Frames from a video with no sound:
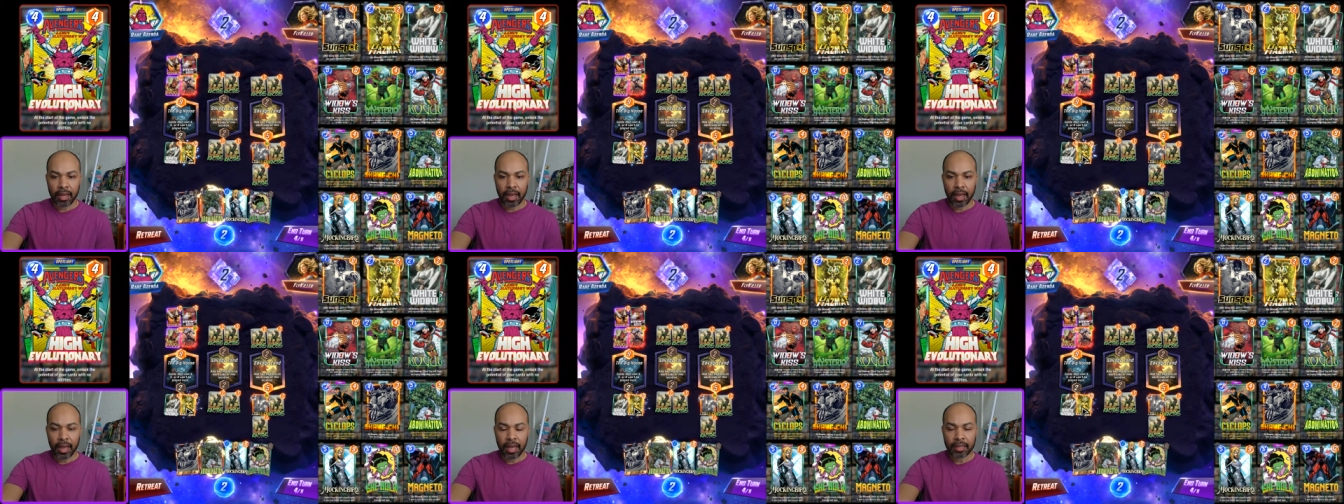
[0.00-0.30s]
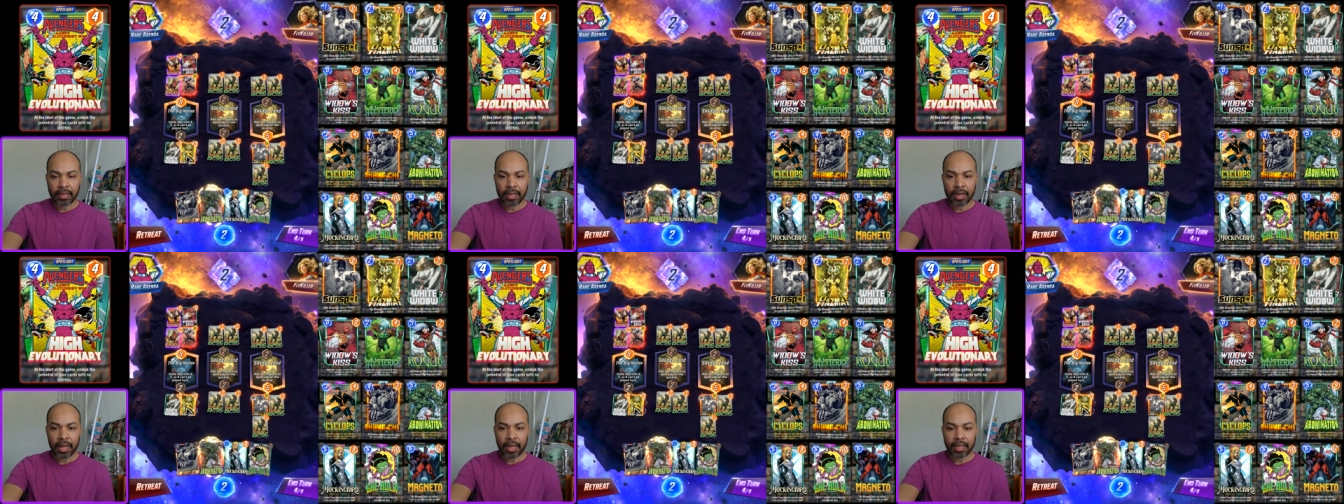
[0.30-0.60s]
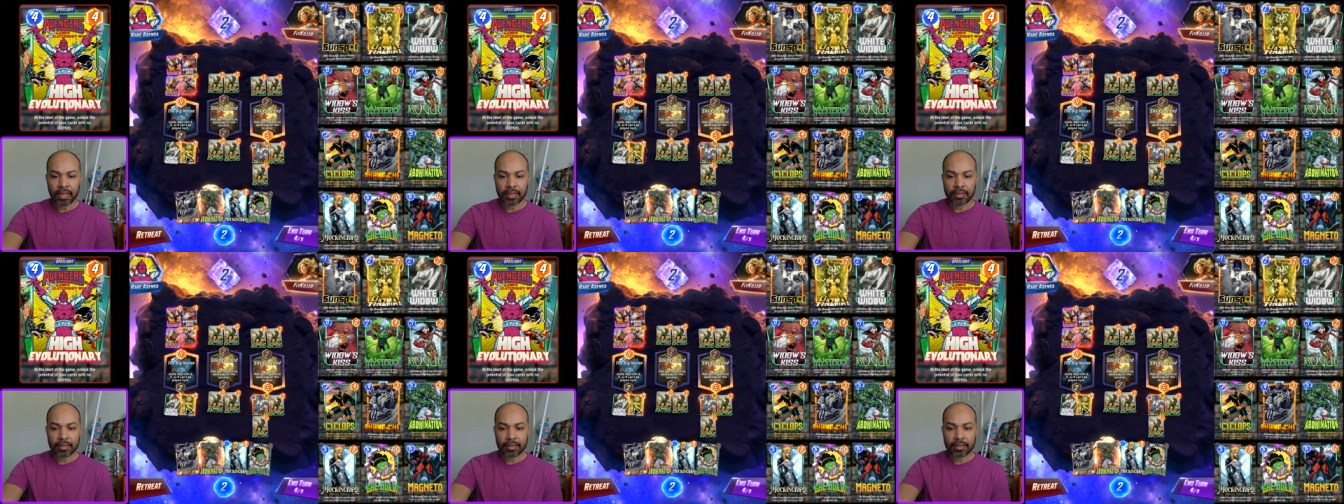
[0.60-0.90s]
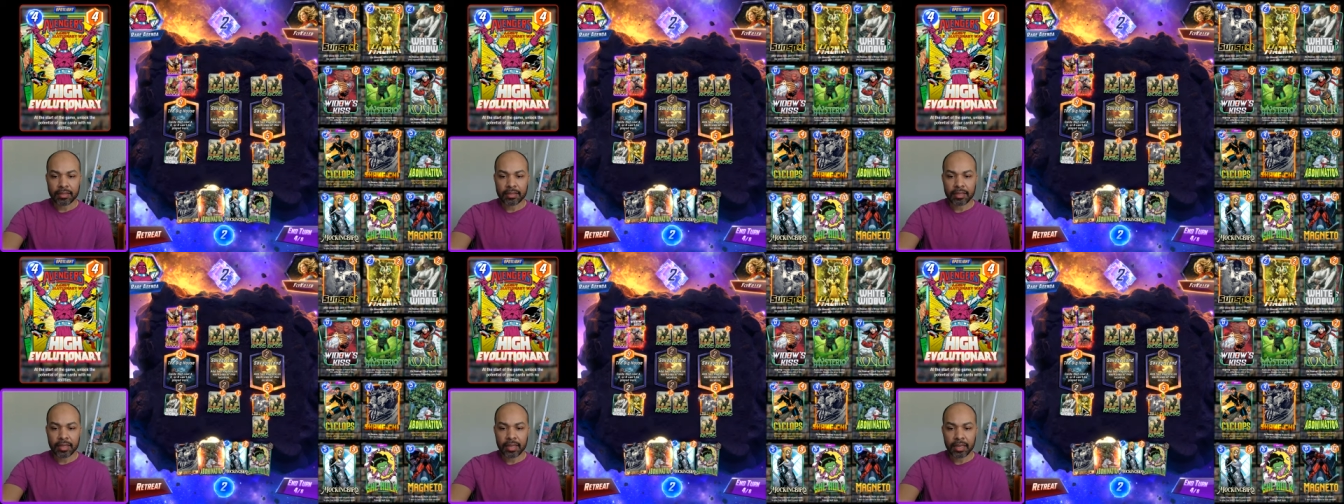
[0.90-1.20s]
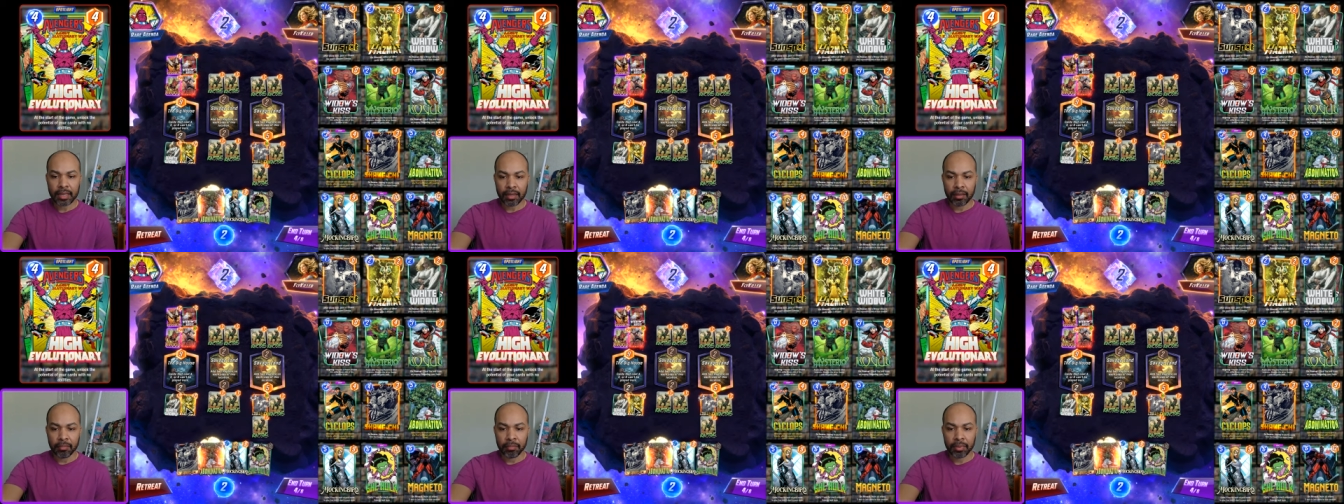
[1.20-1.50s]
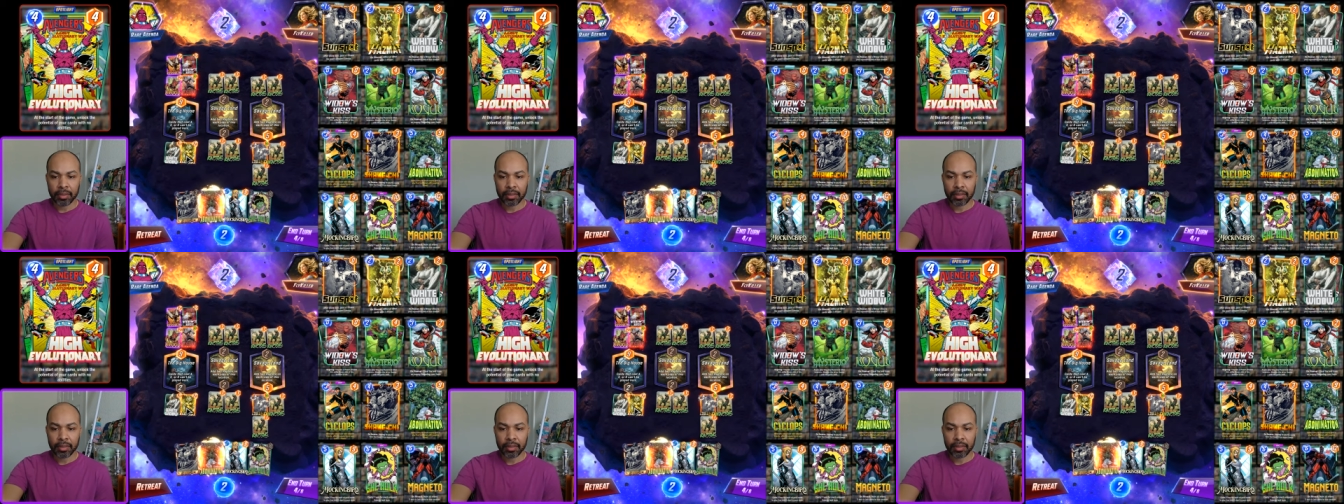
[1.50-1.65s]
And then I can skip